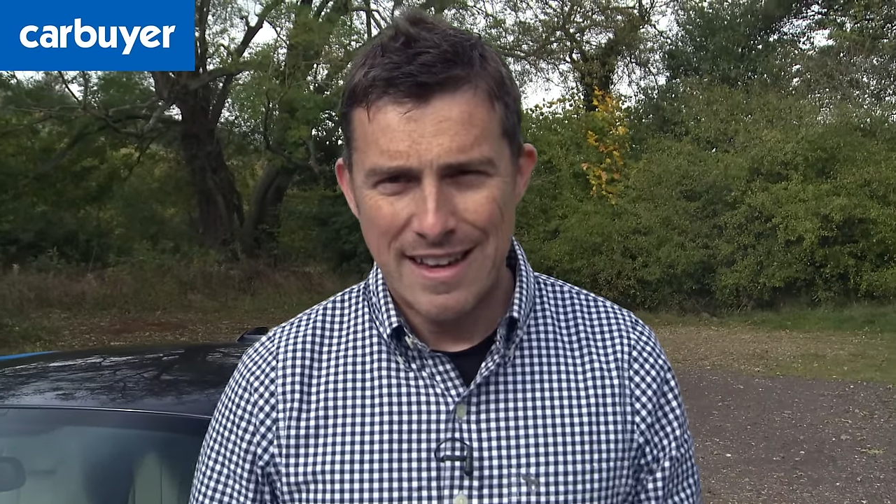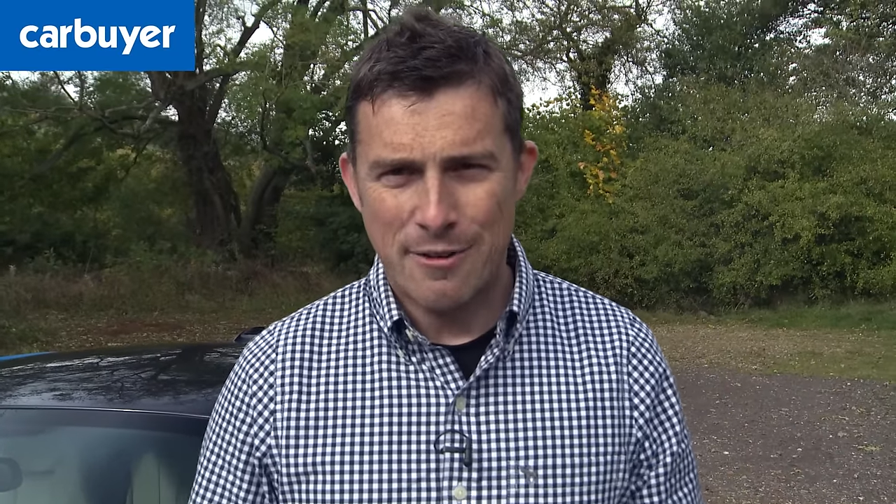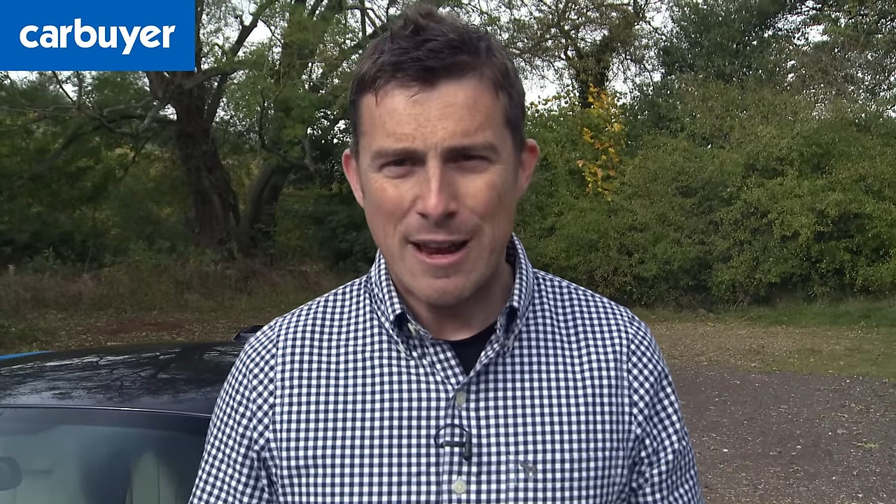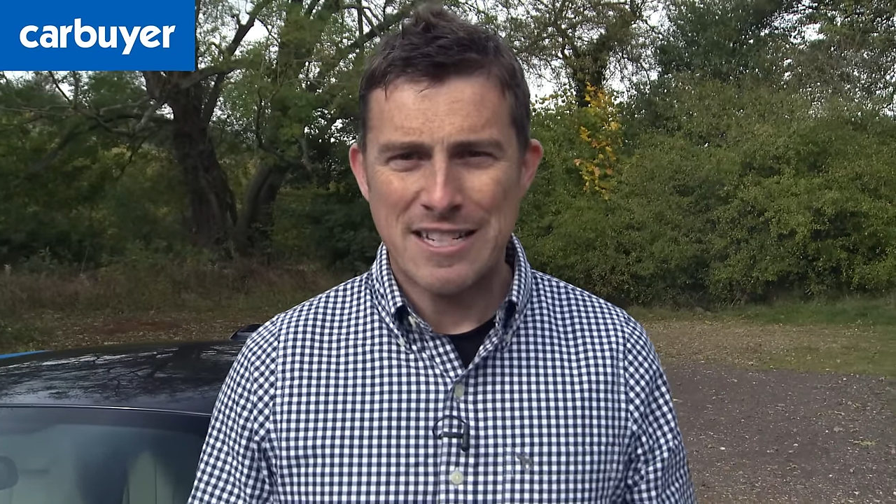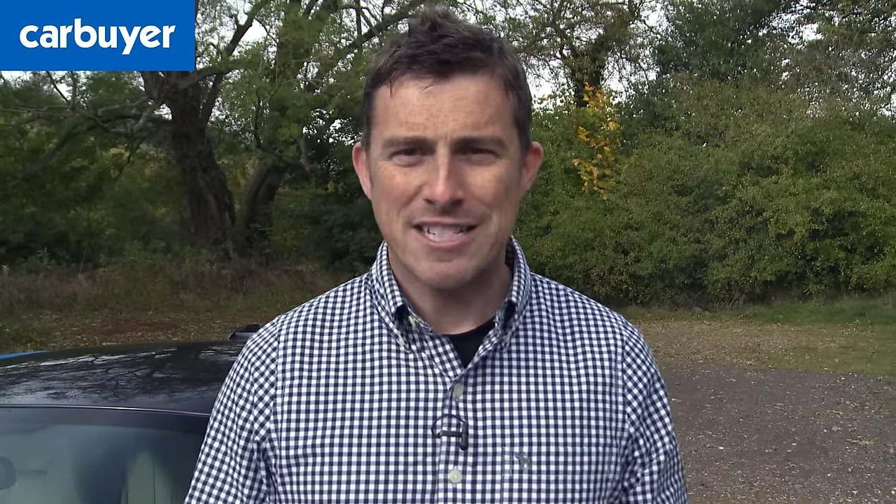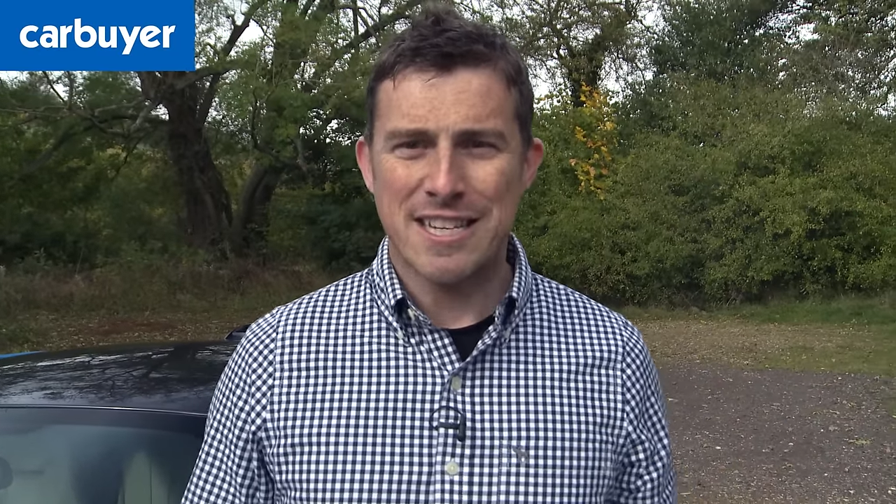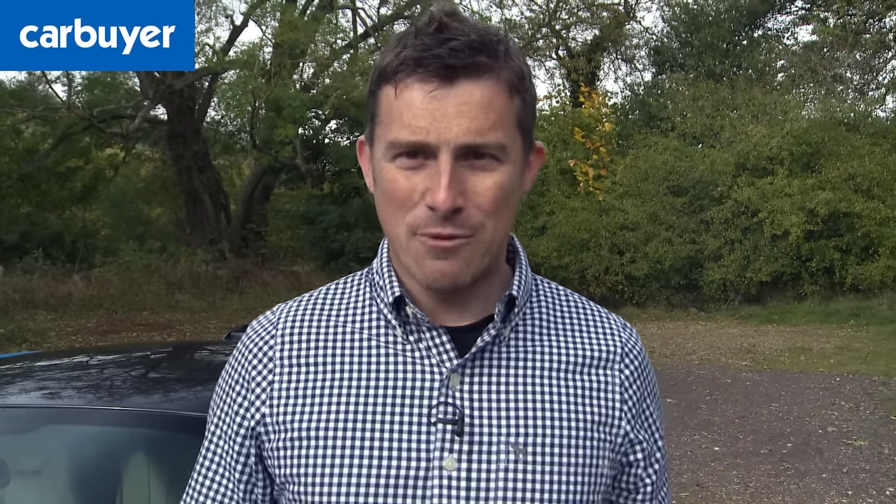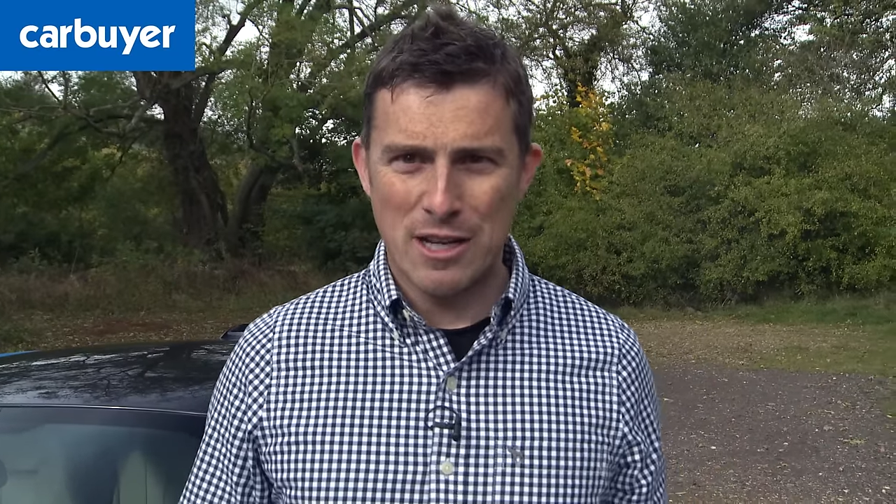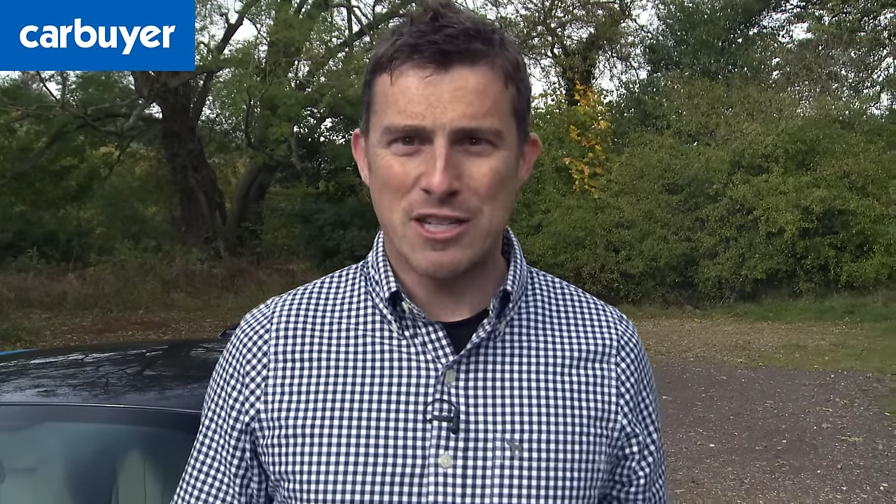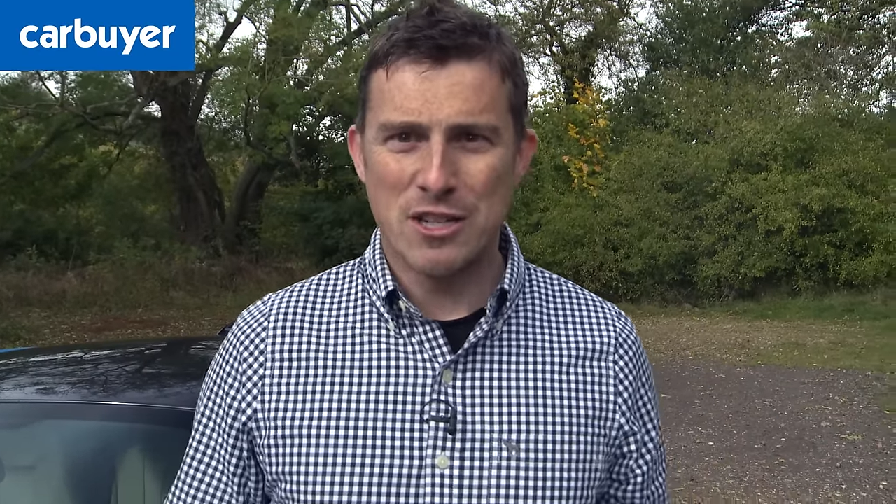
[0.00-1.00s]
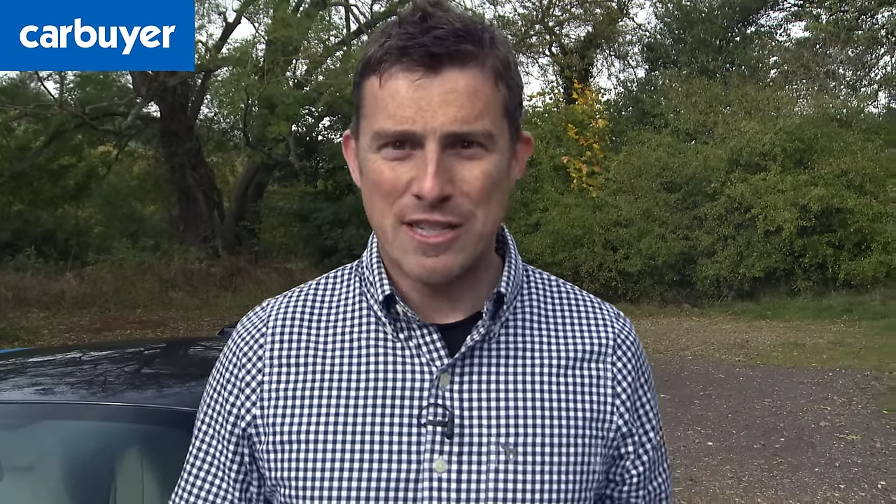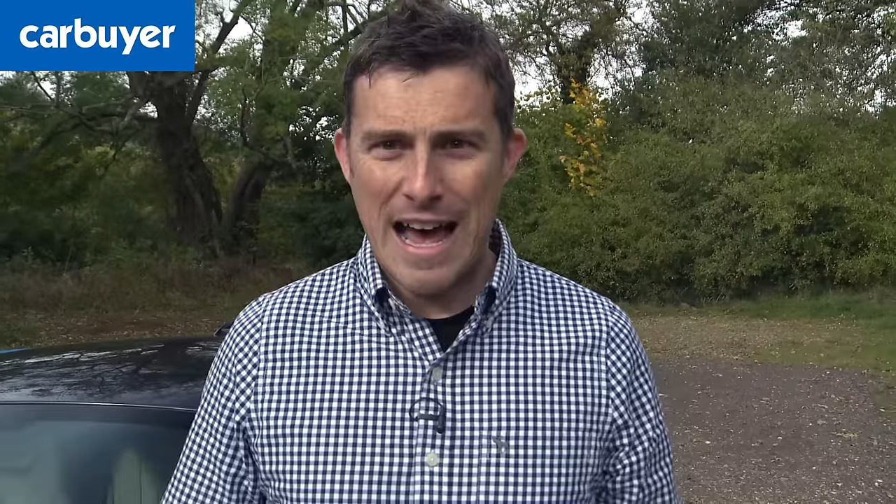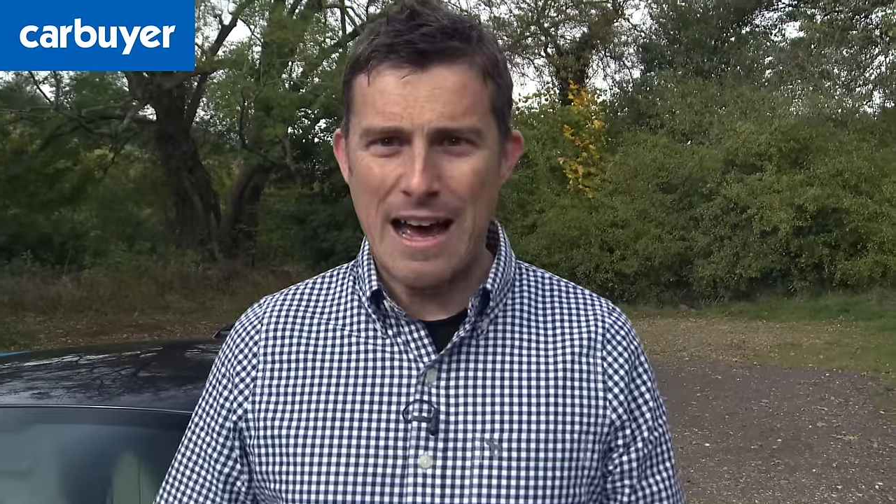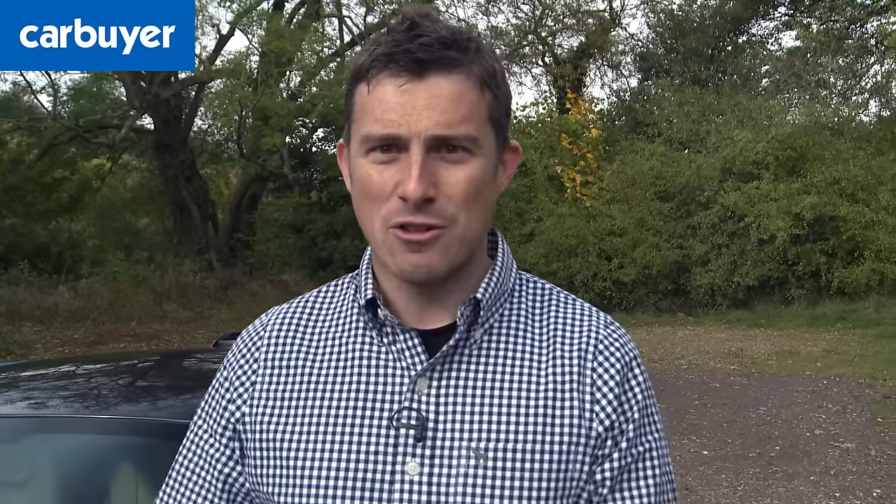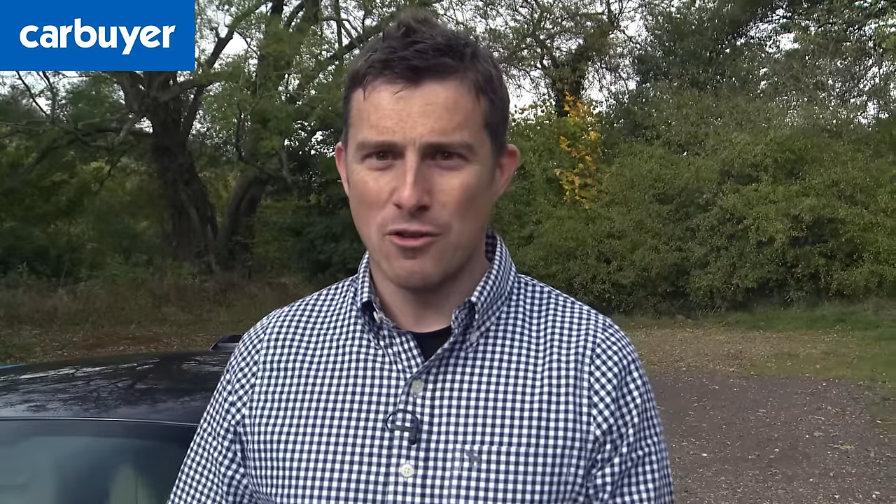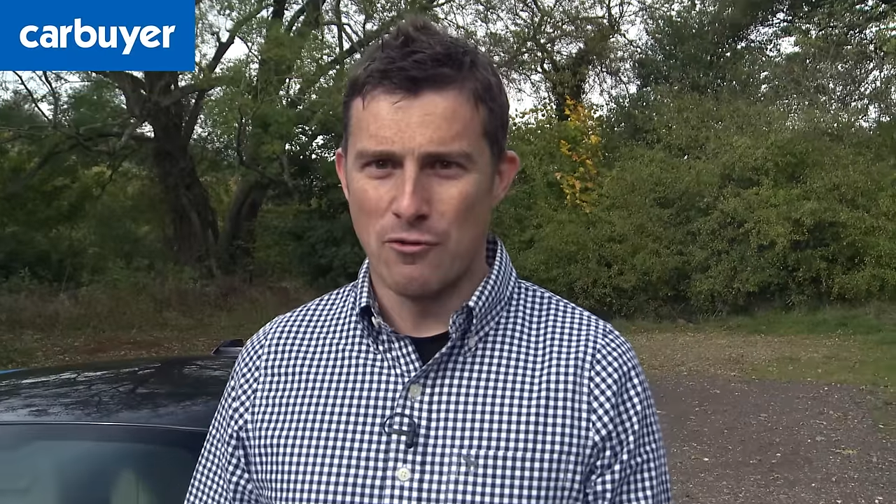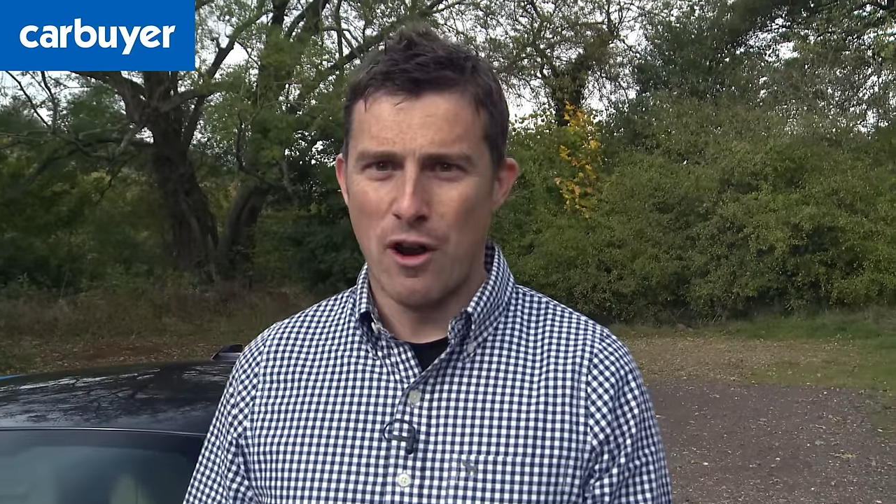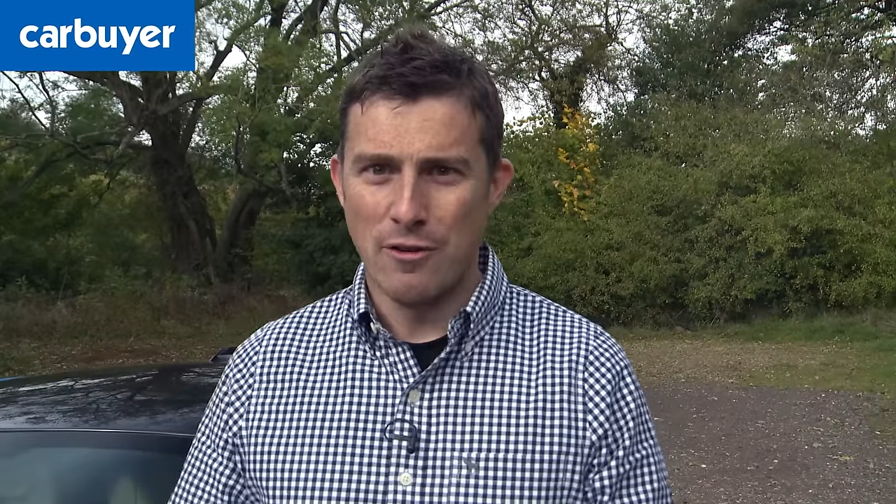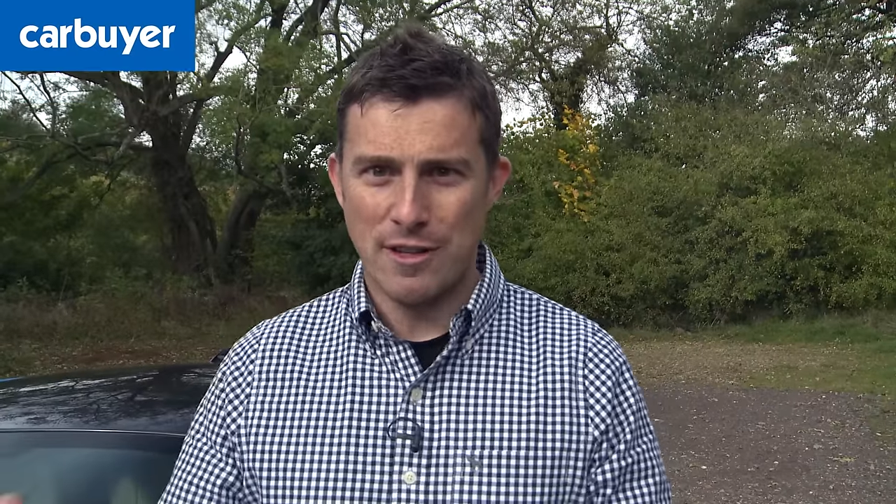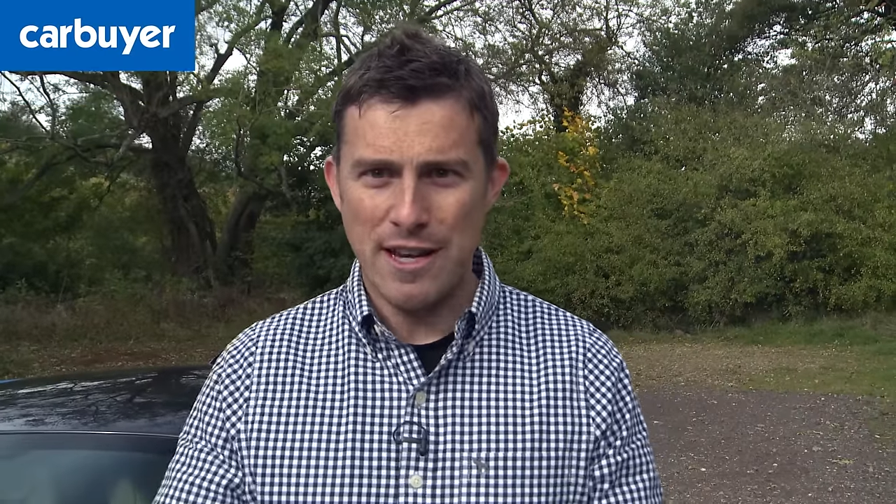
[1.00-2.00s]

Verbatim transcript: Now, we'll actually see what it does out on the road